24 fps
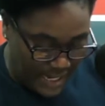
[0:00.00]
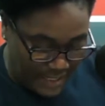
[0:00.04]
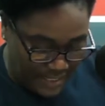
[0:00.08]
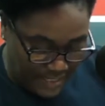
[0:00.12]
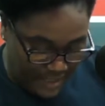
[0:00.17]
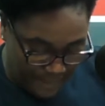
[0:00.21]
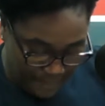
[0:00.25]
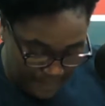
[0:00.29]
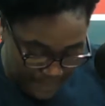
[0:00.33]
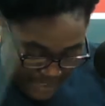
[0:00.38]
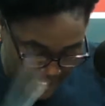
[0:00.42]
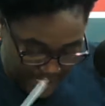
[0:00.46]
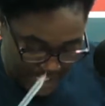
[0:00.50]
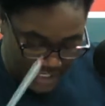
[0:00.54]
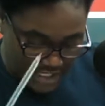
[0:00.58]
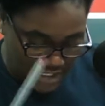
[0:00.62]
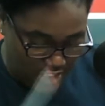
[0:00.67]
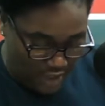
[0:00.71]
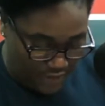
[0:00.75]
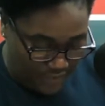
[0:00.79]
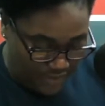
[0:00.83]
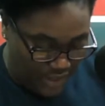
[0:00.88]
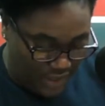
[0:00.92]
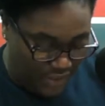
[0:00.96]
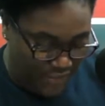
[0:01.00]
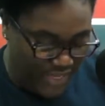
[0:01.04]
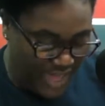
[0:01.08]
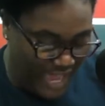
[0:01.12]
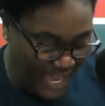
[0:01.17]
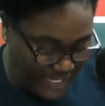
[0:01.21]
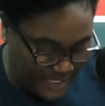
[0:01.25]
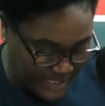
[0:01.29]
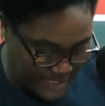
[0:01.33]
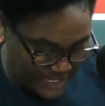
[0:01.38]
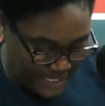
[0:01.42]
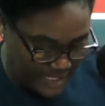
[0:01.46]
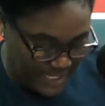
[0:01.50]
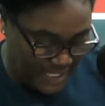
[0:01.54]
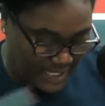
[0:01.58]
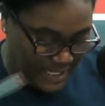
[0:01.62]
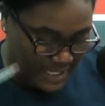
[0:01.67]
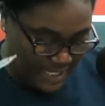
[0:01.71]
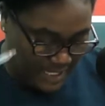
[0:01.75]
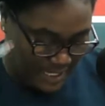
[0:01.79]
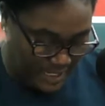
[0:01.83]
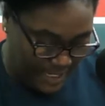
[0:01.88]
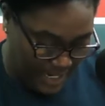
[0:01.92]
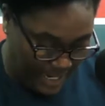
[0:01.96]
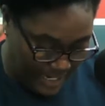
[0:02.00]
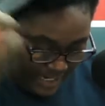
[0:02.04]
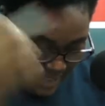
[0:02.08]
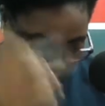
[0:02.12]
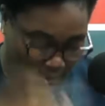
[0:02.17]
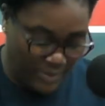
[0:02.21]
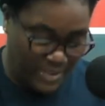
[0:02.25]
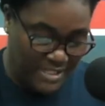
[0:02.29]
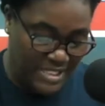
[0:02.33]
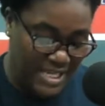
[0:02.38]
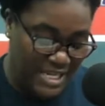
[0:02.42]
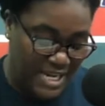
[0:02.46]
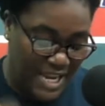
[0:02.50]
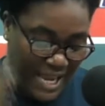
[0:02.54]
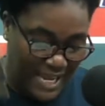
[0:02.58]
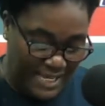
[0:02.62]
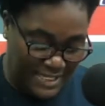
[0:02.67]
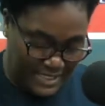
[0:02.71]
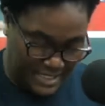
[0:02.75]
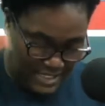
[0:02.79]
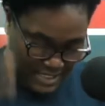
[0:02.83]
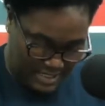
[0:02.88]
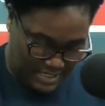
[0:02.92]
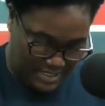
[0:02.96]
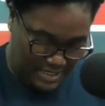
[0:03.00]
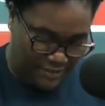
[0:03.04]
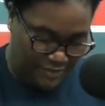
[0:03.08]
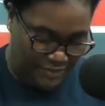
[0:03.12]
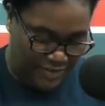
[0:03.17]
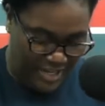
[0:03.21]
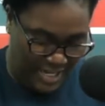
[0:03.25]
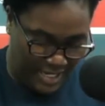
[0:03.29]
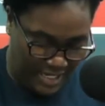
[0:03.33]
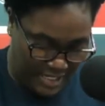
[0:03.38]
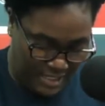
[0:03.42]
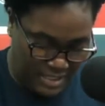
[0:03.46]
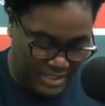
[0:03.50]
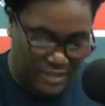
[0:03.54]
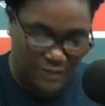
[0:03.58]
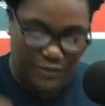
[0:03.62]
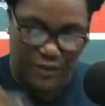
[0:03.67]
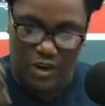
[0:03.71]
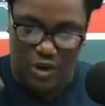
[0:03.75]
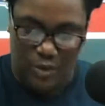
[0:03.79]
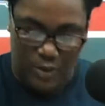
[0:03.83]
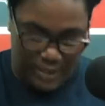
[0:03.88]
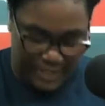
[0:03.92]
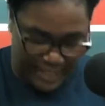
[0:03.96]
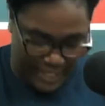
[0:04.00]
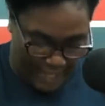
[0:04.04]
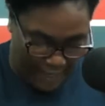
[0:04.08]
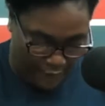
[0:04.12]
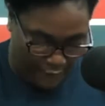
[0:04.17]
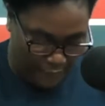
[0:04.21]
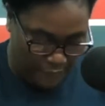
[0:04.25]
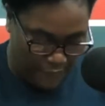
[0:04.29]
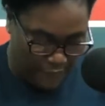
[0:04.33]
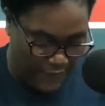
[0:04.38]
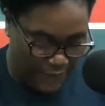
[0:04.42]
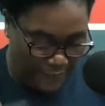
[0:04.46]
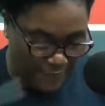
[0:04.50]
the Minister of Health had said that Ghana was enhancing surveillance following the outbreak.